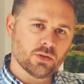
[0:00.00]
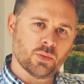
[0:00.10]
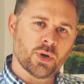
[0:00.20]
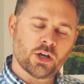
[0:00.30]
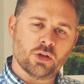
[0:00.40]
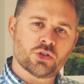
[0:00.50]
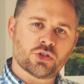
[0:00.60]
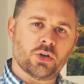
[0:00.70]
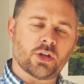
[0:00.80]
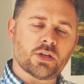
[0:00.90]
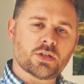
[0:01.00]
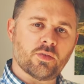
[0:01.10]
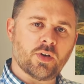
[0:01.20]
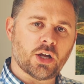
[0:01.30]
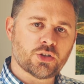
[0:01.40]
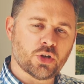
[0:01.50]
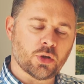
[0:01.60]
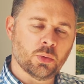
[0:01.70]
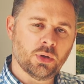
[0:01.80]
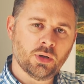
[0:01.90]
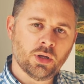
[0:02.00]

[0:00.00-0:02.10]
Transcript: When I got the Sony A7R II,